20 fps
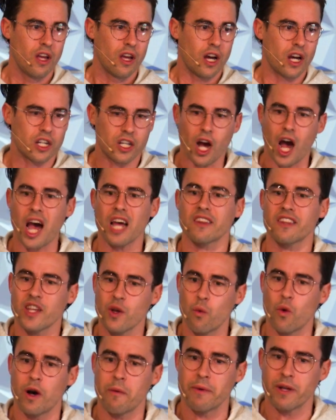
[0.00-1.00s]
a godly
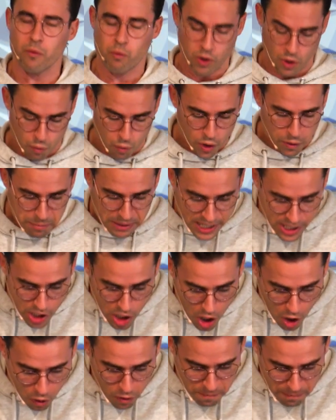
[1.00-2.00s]
woman will, will be
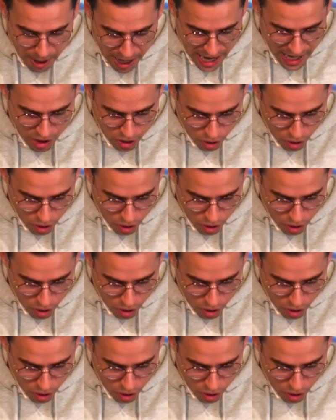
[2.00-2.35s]
known by